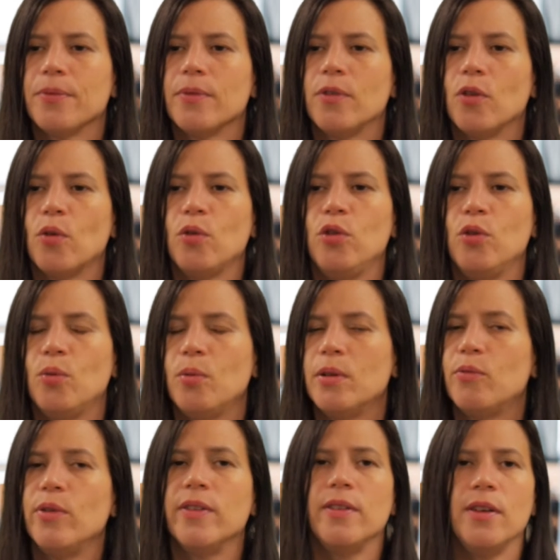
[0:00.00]
So you
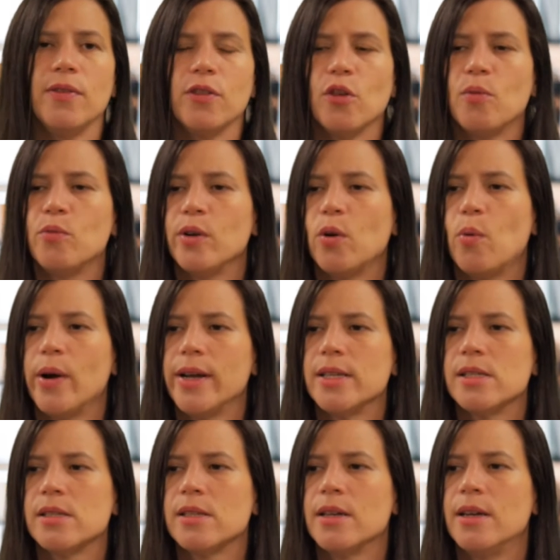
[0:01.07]
will receive some
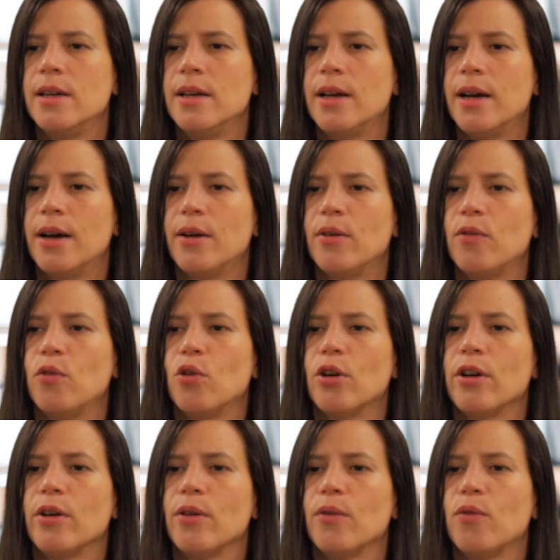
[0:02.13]
requests
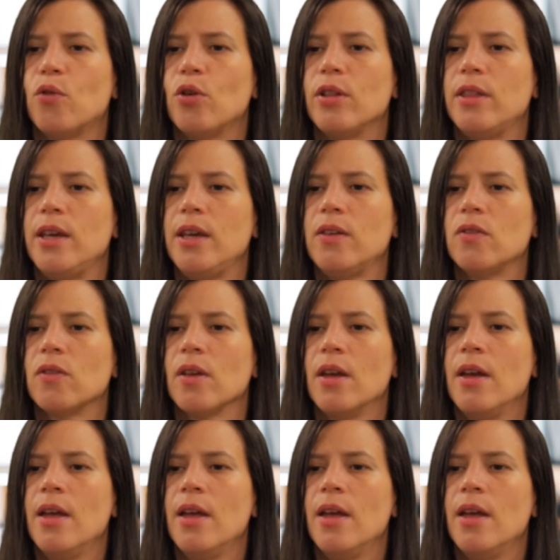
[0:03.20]
for these.